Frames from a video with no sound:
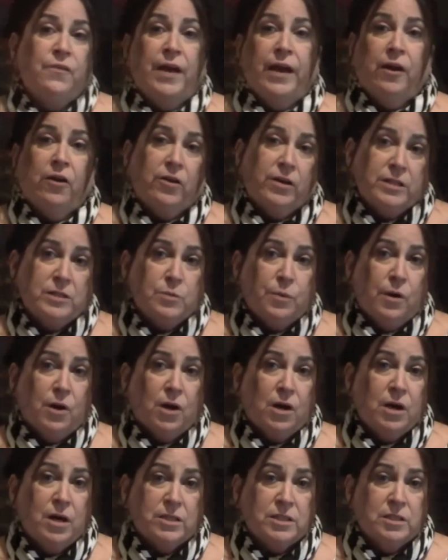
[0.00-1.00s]
of areas where
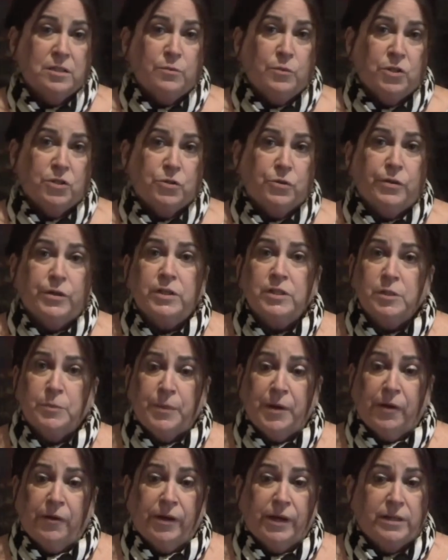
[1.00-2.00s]
our customers are
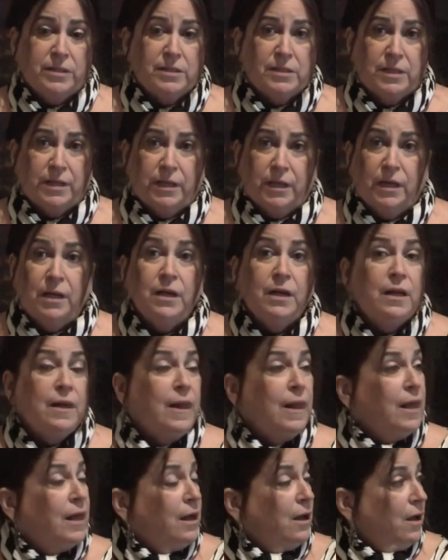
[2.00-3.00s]
experiencing
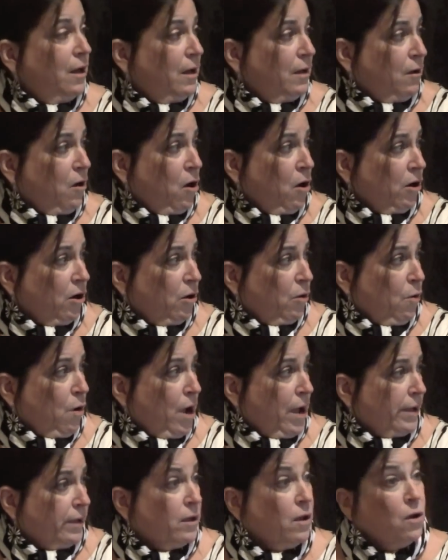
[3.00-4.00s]

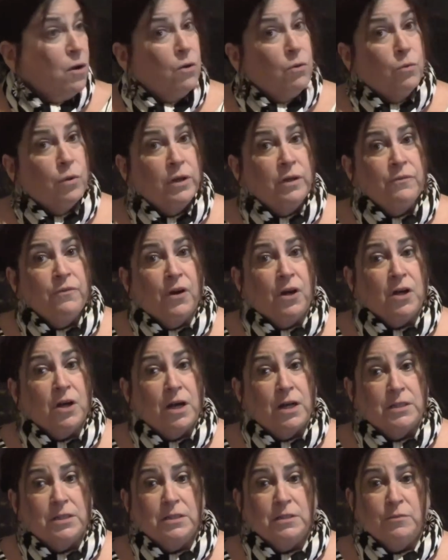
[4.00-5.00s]
ROI. One of our
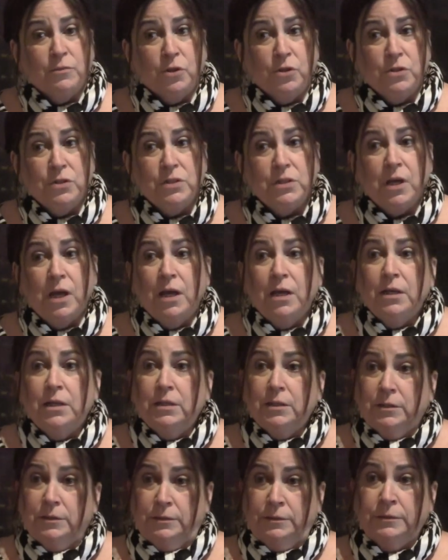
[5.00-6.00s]
customers,
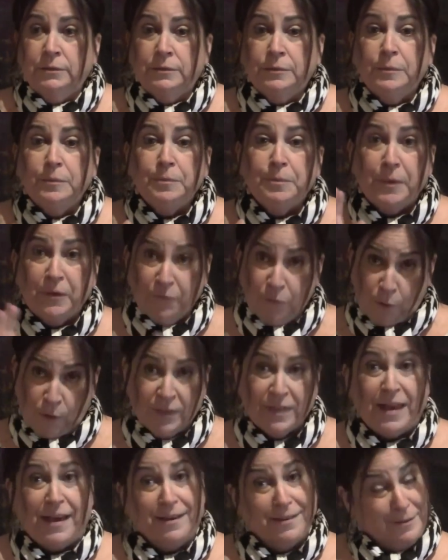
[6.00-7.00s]

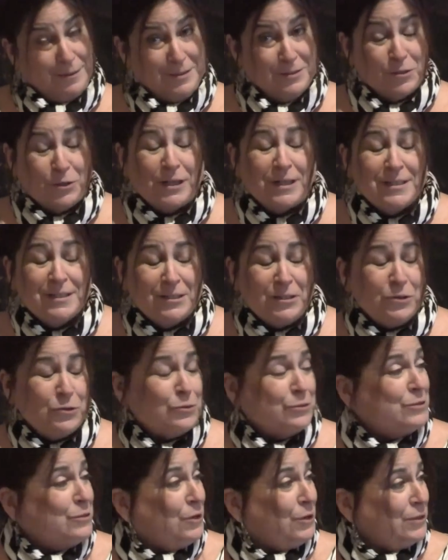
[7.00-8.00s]
before they started to
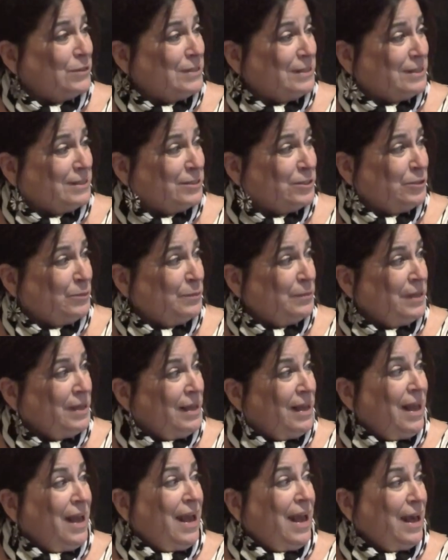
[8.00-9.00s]
use our system,
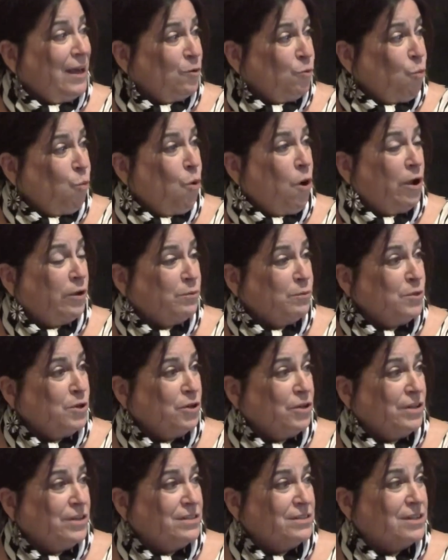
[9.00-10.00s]
had a $1
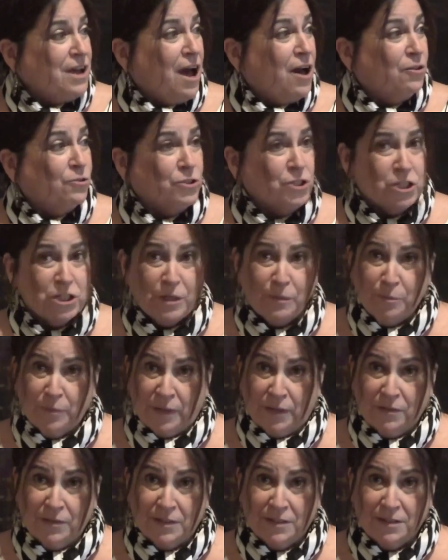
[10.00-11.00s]
million
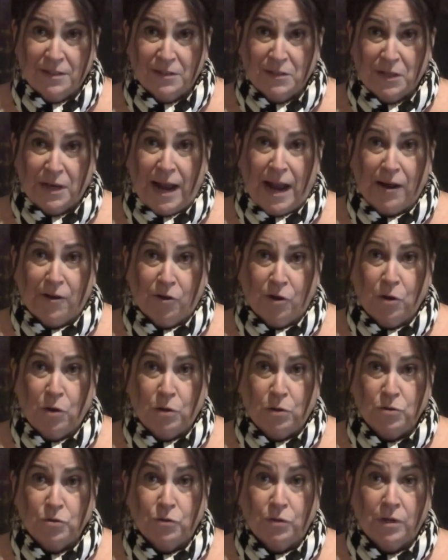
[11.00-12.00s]
shipment. This is an
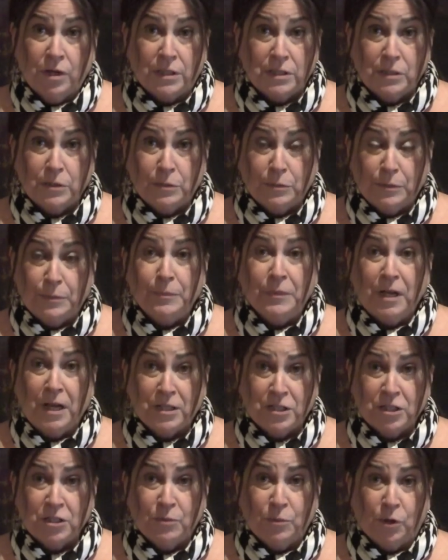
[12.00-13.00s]
agricultural
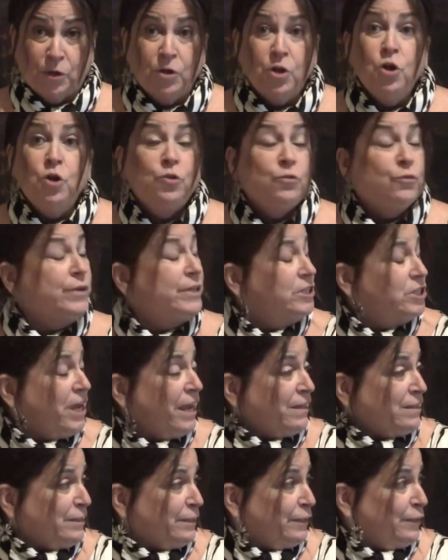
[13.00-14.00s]
customer
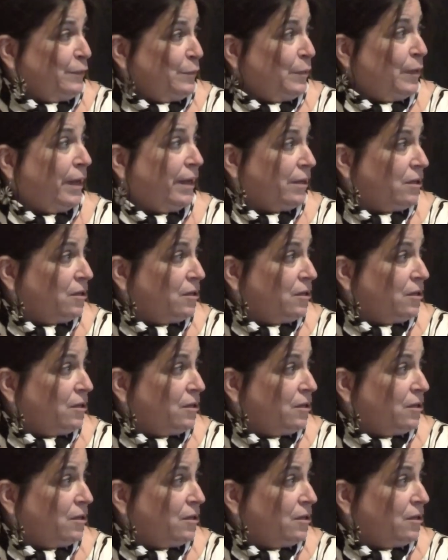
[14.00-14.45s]
rejected by